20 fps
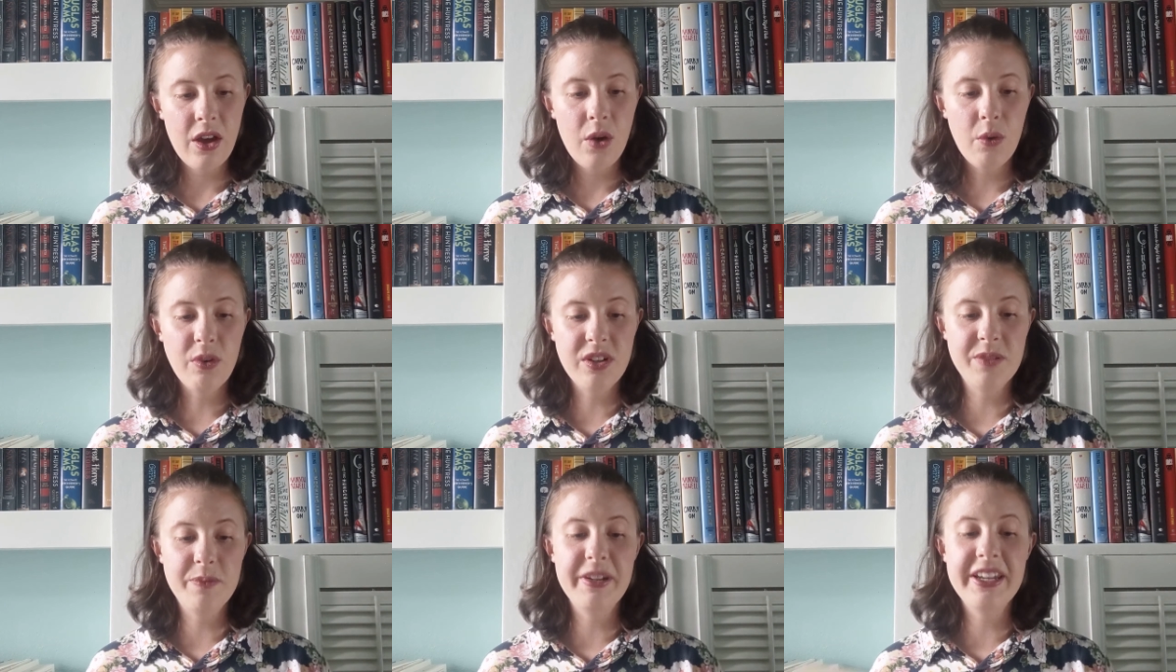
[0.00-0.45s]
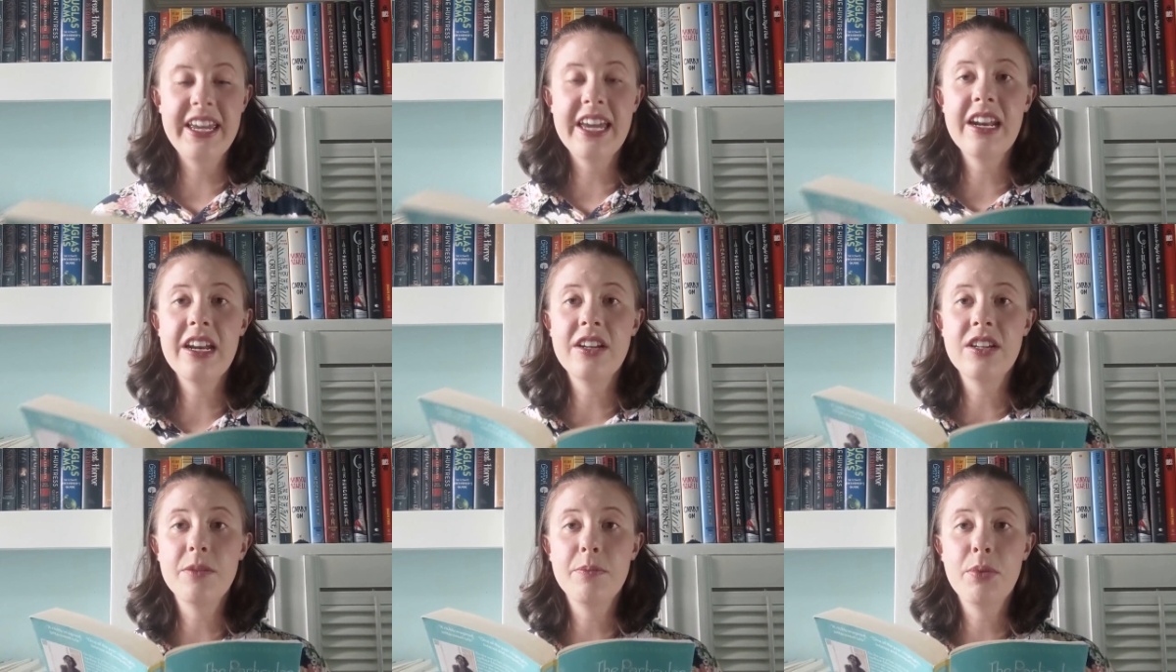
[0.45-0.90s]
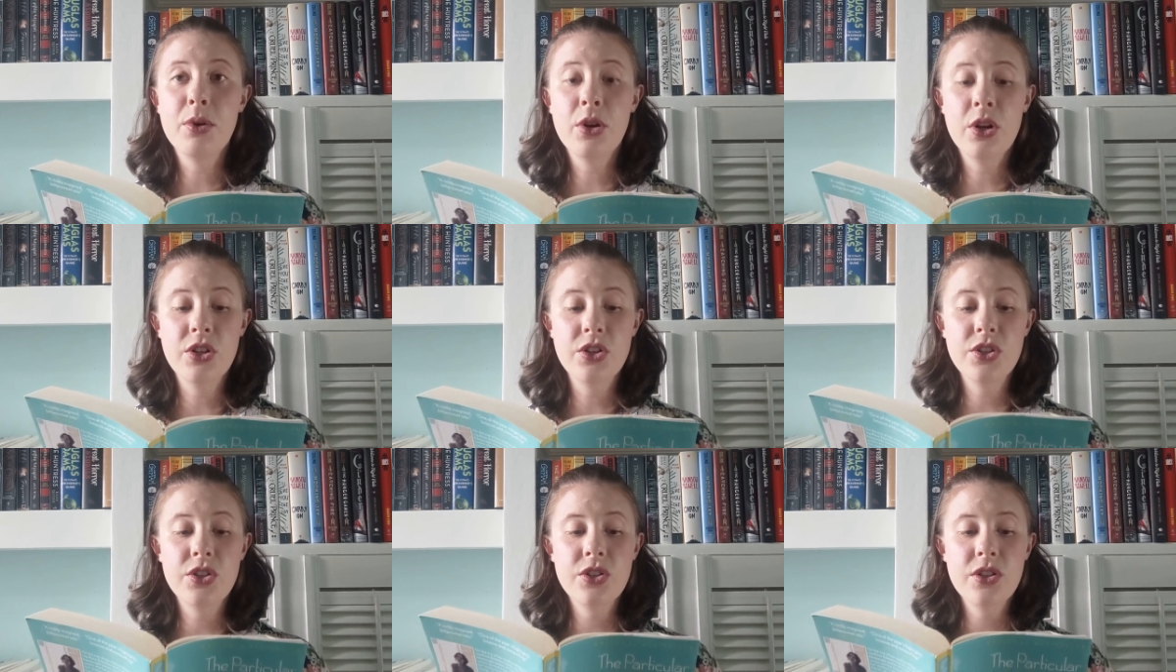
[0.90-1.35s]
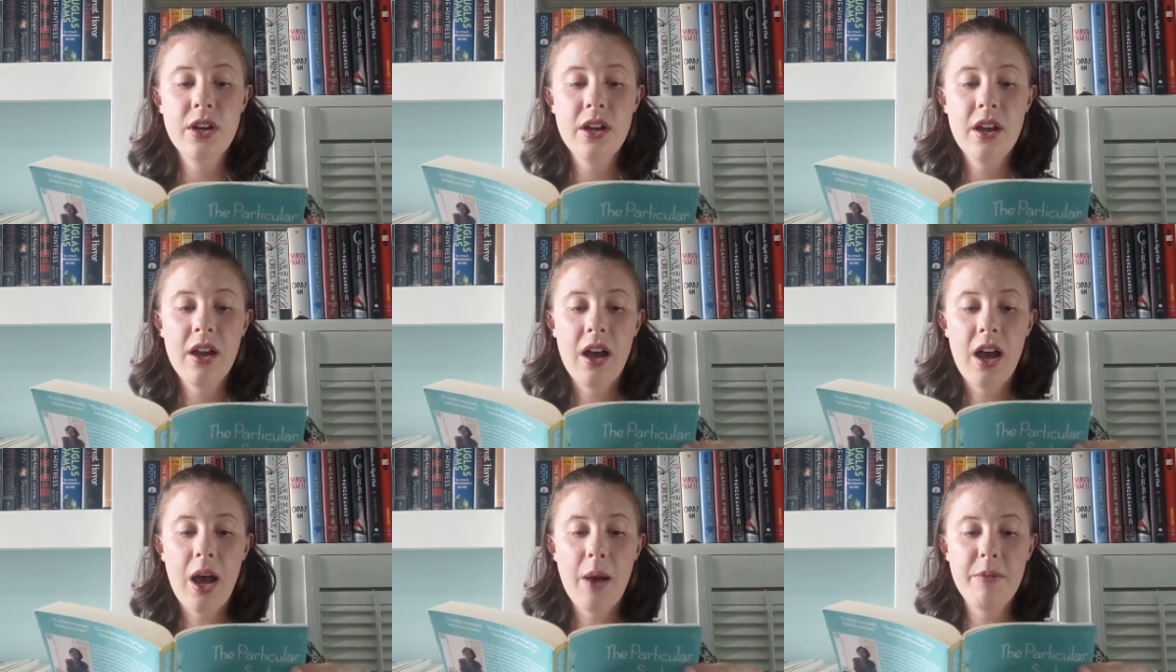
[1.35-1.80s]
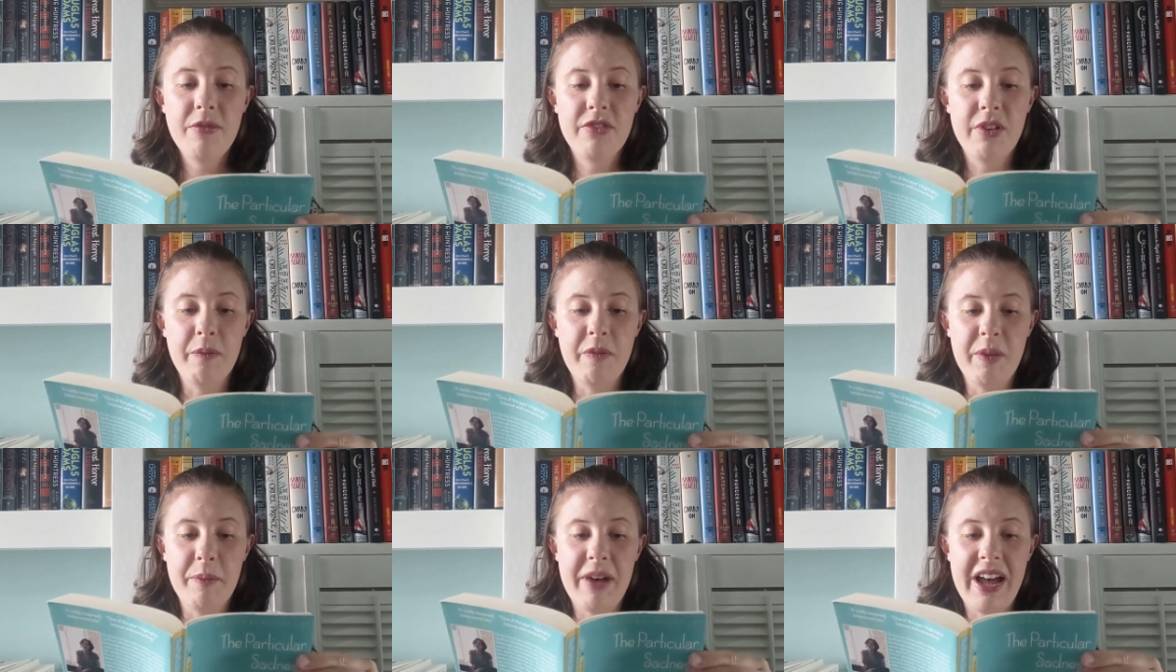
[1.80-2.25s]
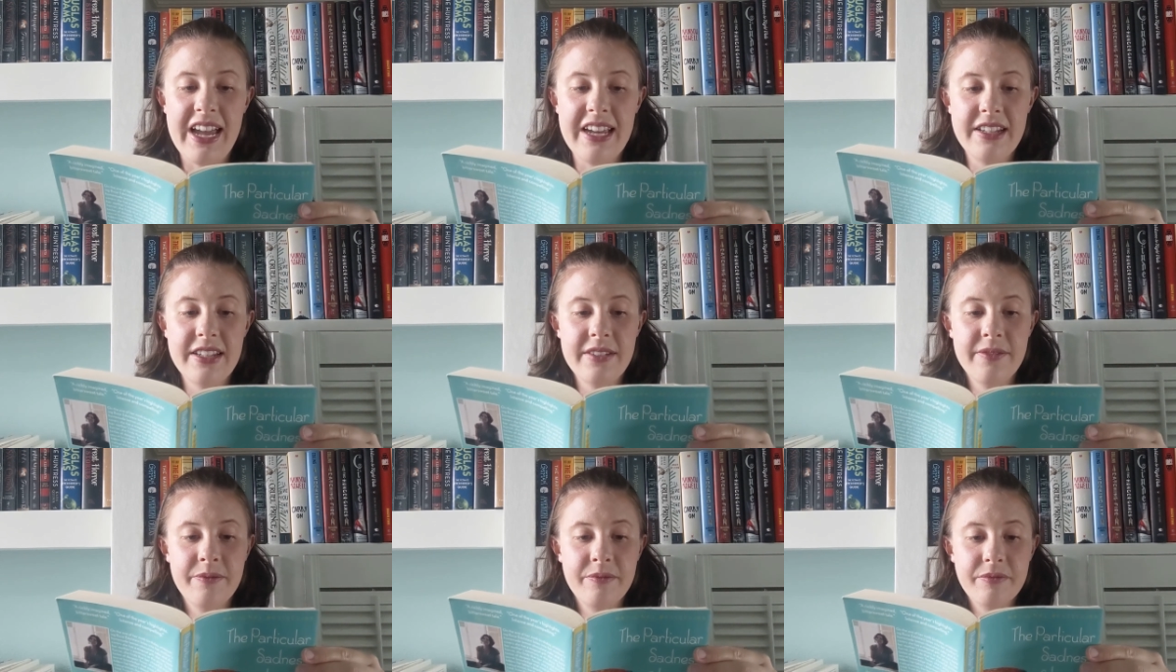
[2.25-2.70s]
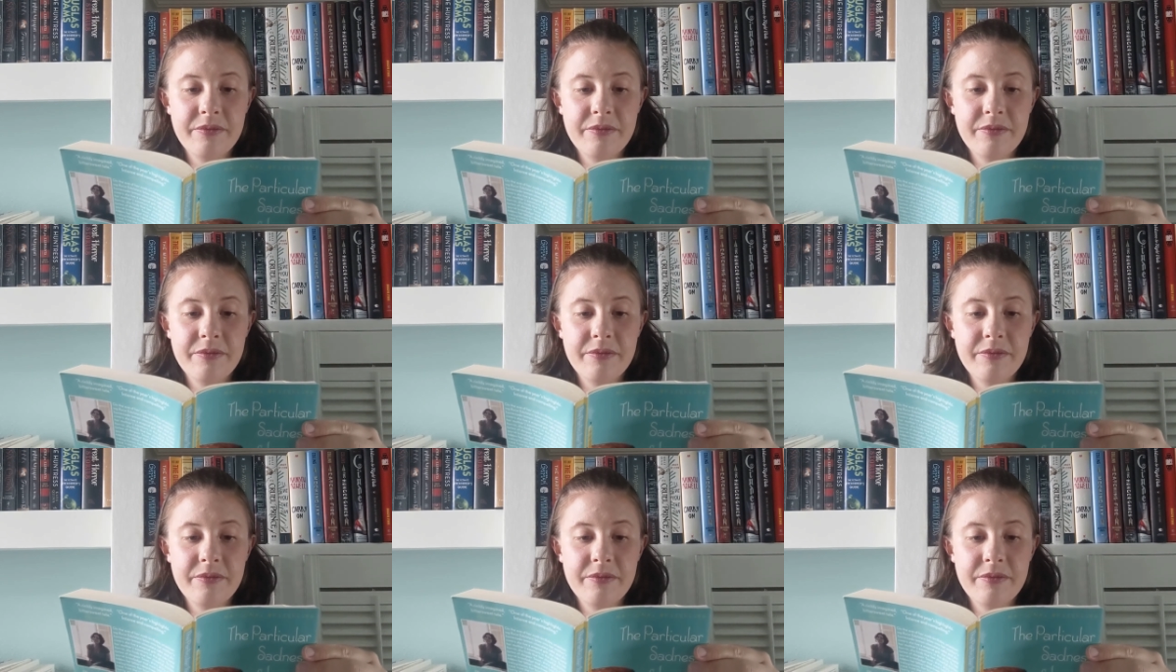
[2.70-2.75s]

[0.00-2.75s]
was beginning to push up from the bite.